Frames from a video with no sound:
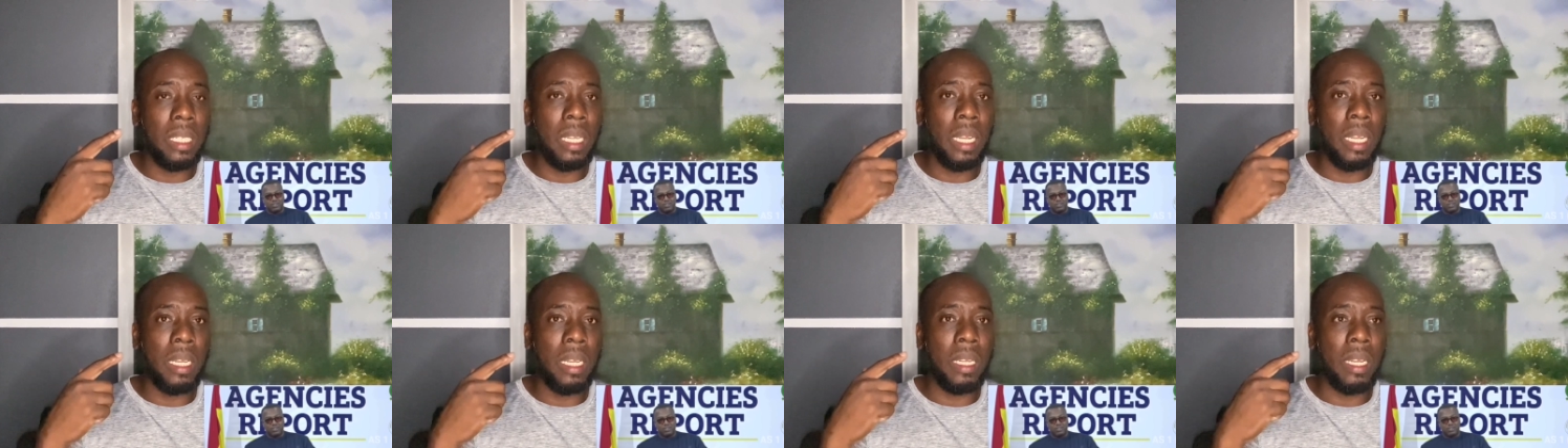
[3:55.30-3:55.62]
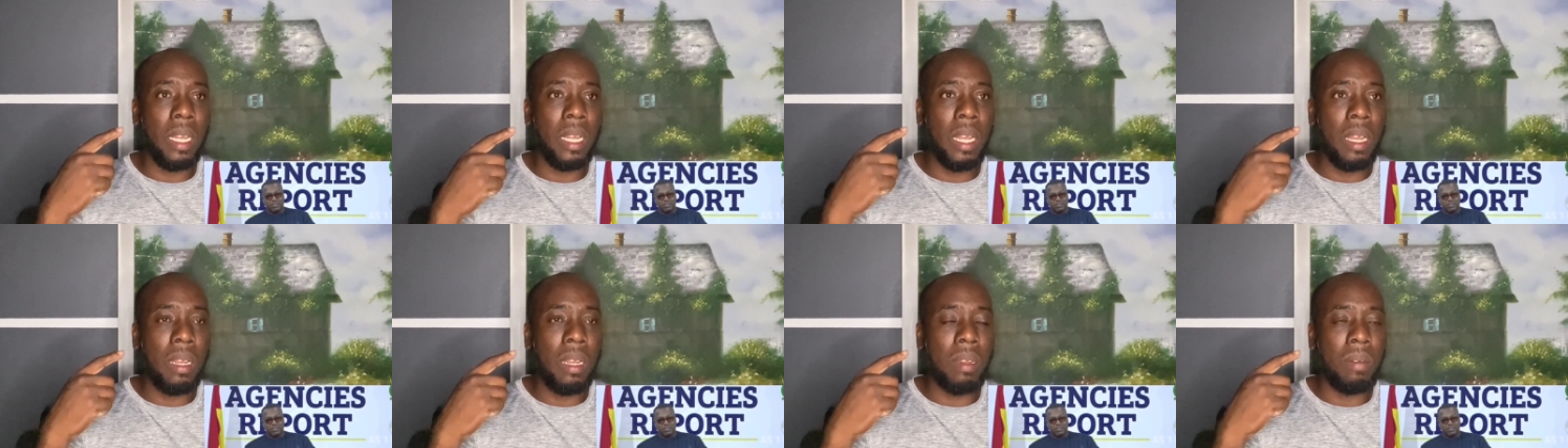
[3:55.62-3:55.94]
and
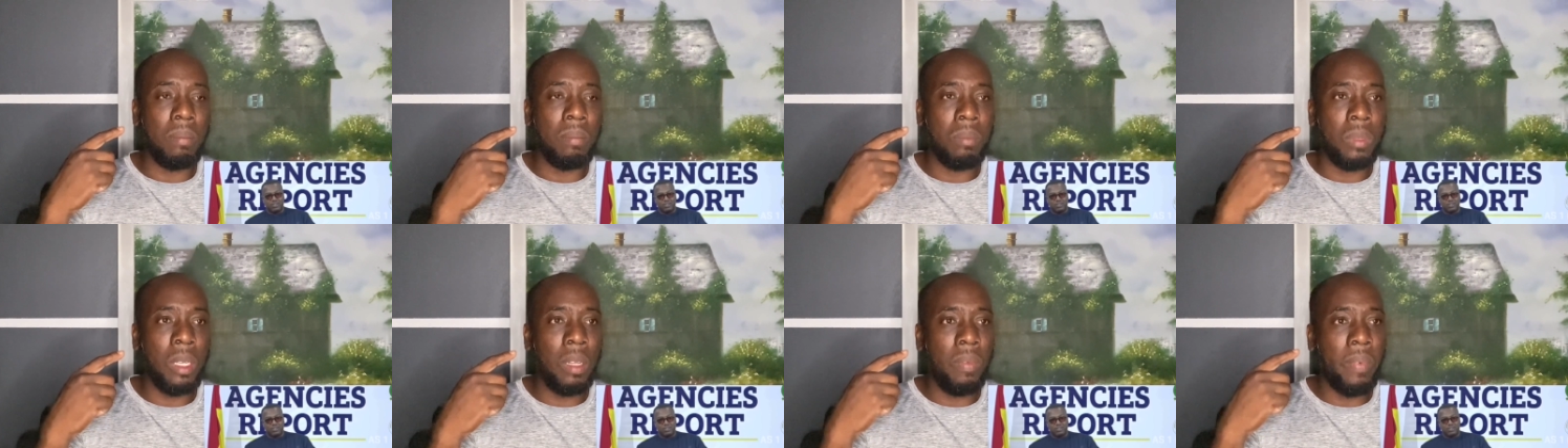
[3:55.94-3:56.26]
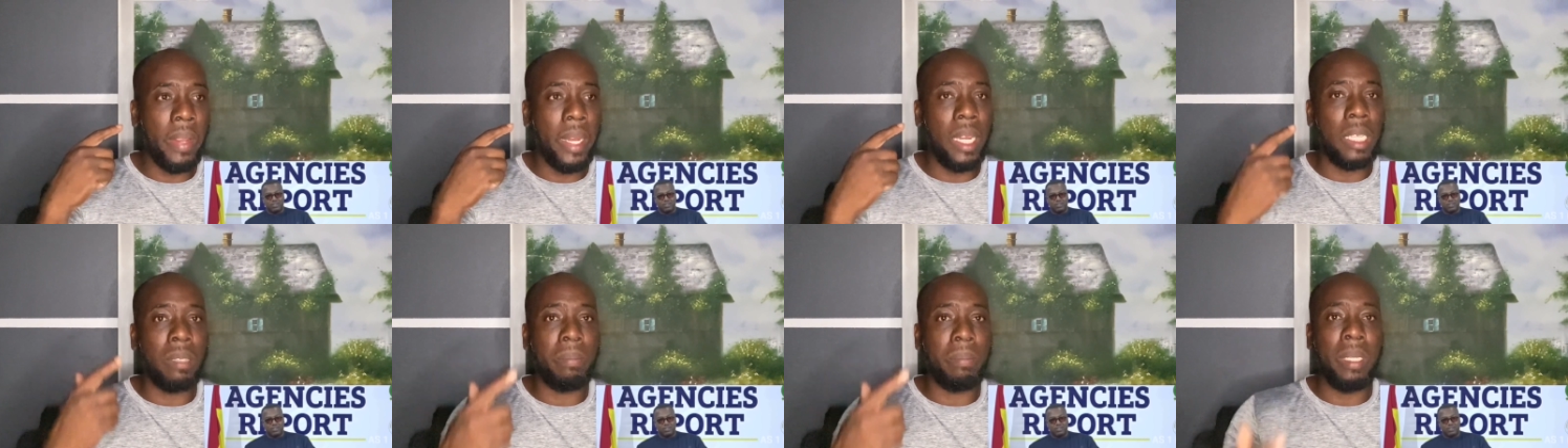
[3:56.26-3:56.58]
um, the
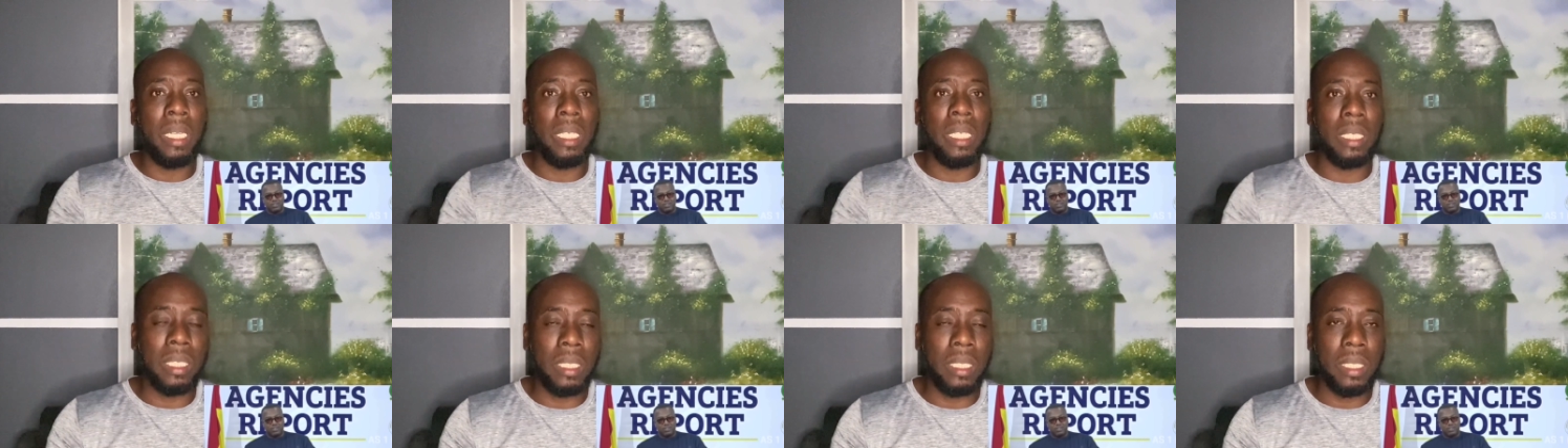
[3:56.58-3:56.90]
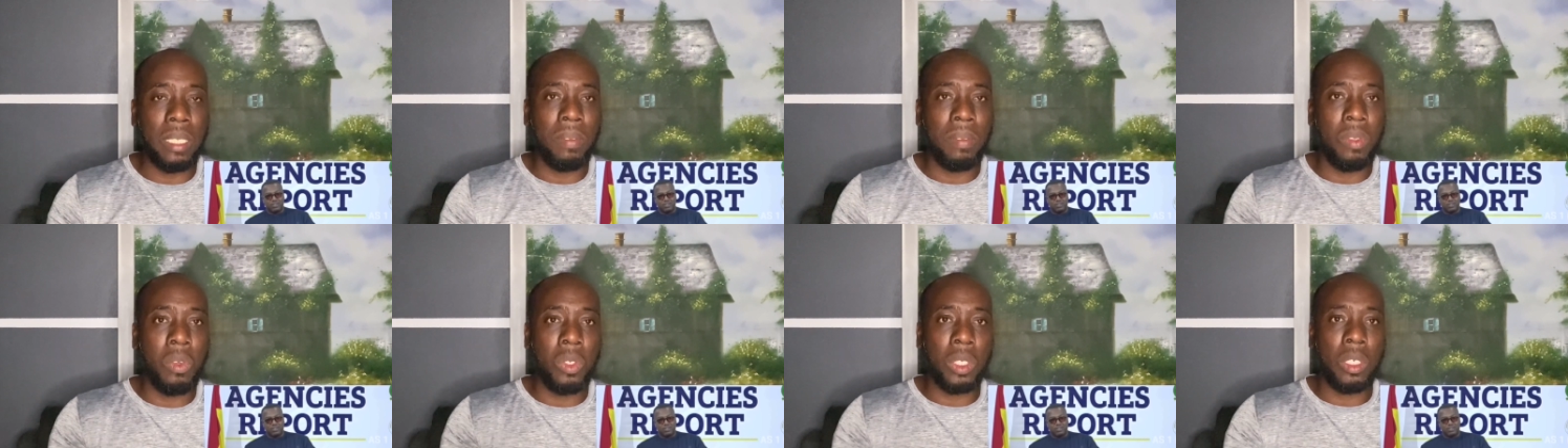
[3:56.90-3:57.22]
finance ministers
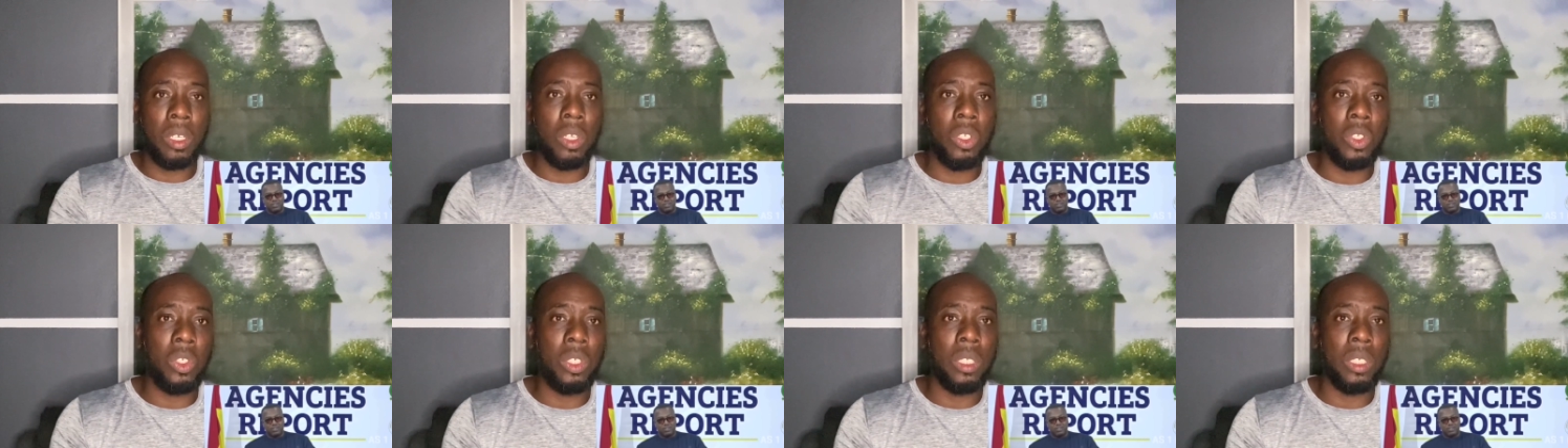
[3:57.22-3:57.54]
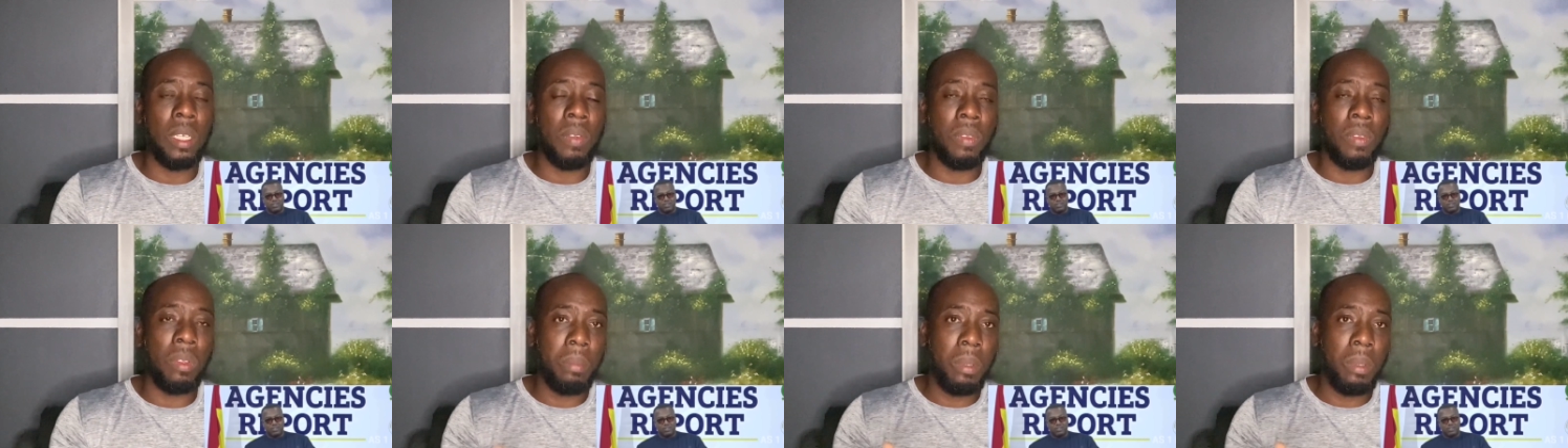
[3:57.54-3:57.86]
of those countries
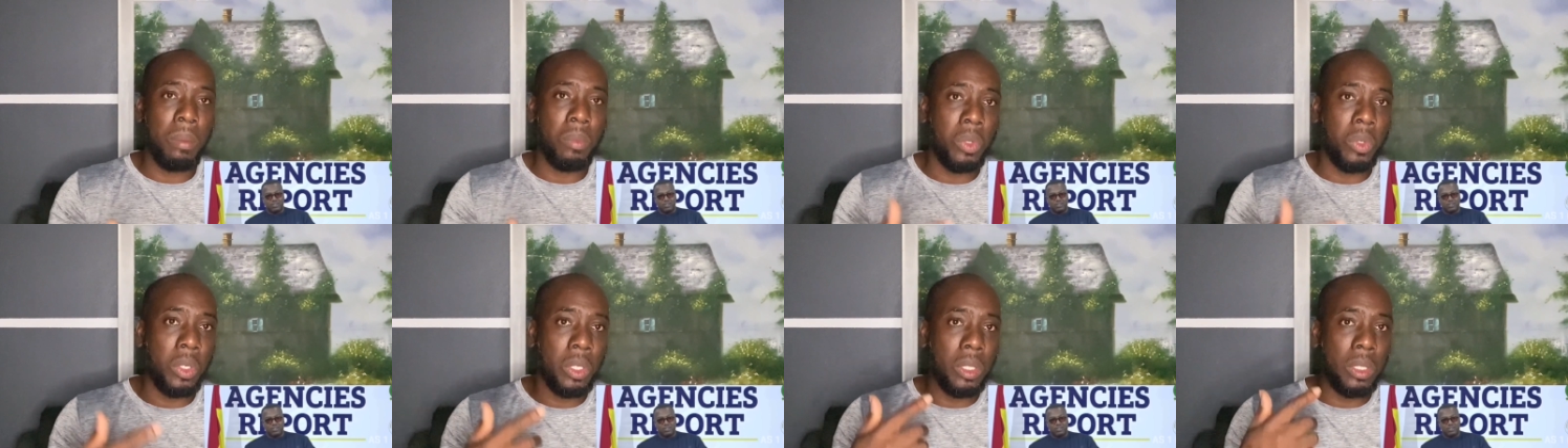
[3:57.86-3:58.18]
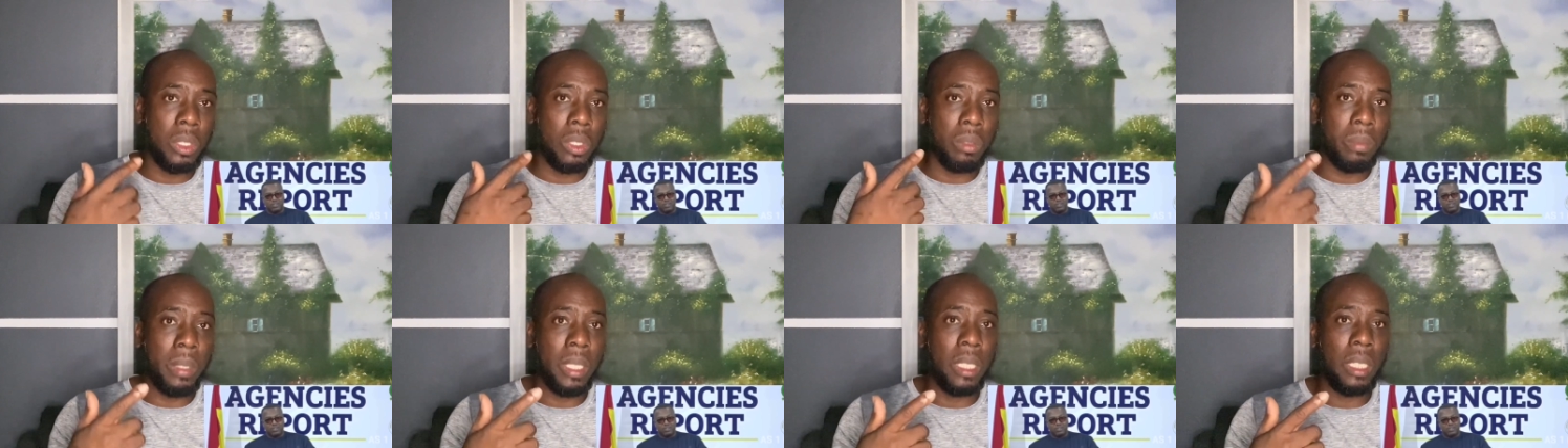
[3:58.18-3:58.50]
have to be more
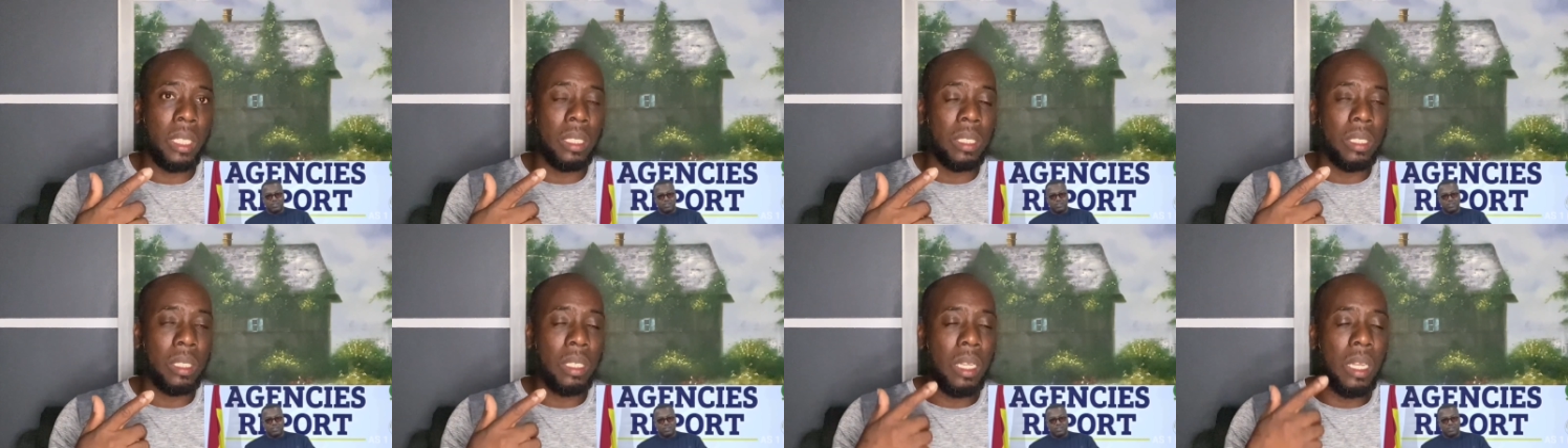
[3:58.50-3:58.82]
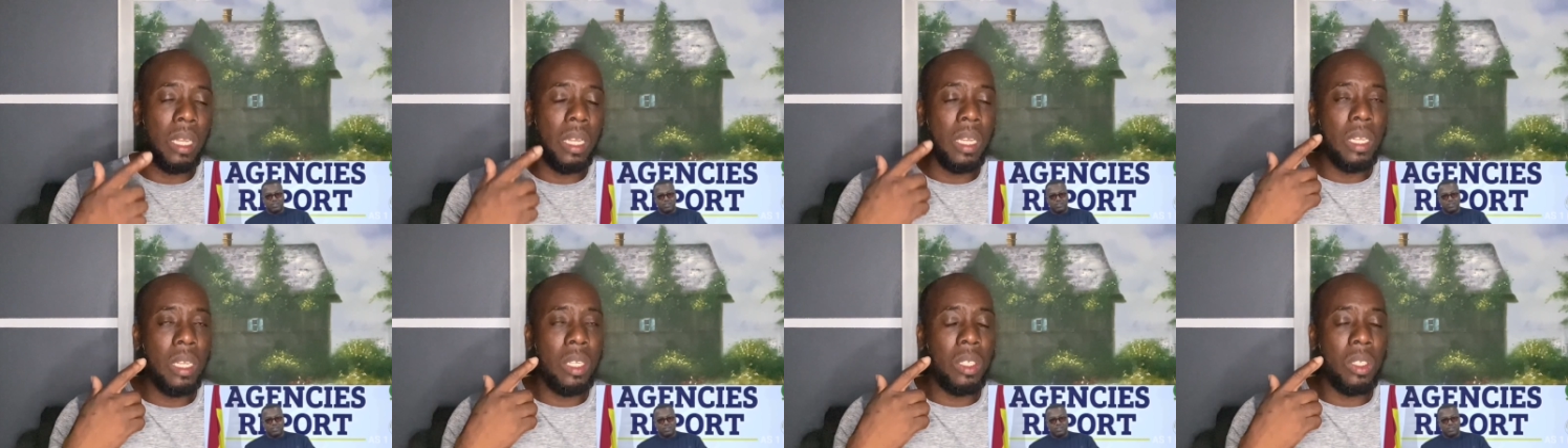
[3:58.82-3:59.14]
smart on
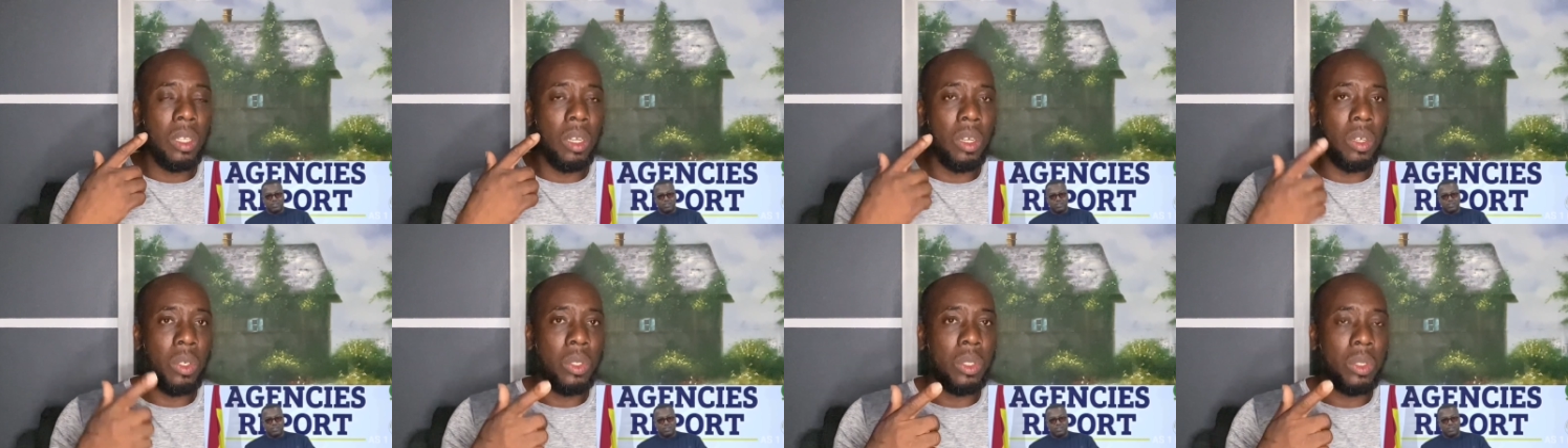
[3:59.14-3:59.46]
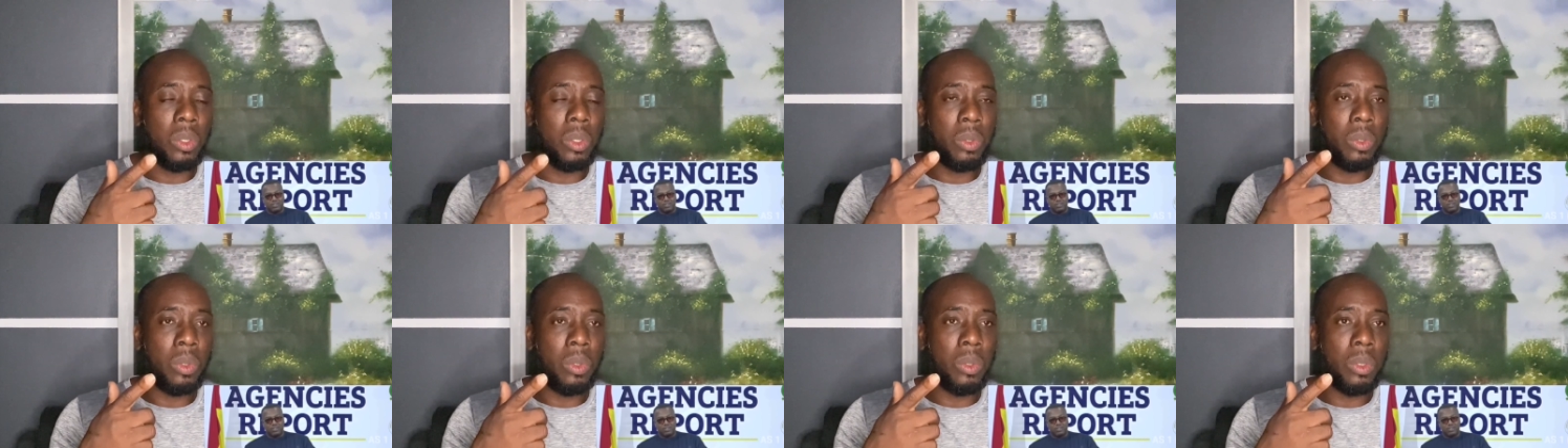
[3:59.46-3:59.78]
how
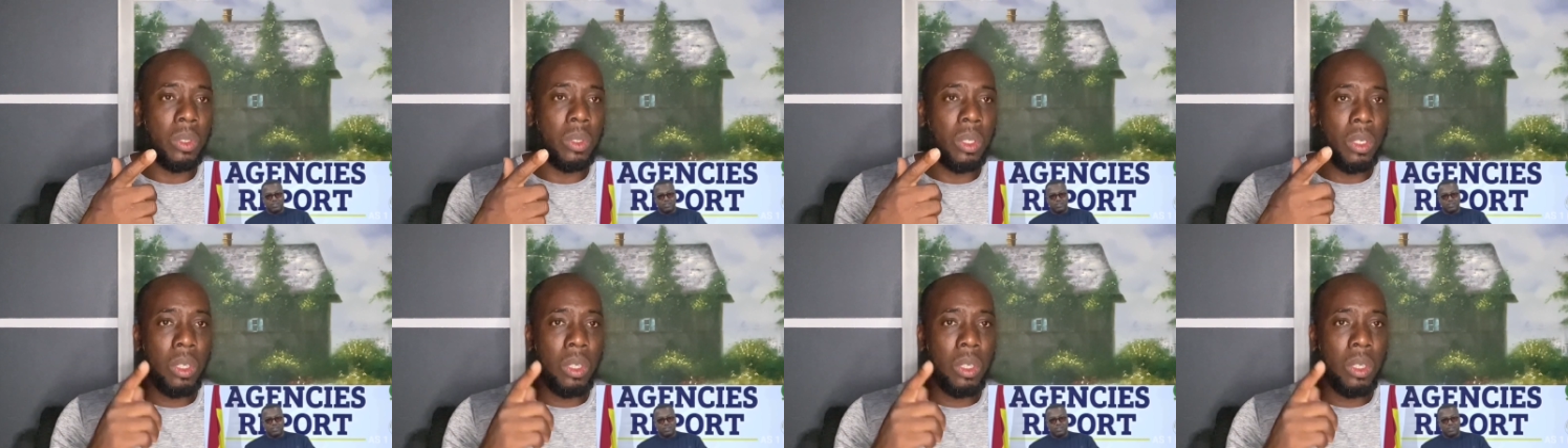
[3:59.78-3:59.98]
to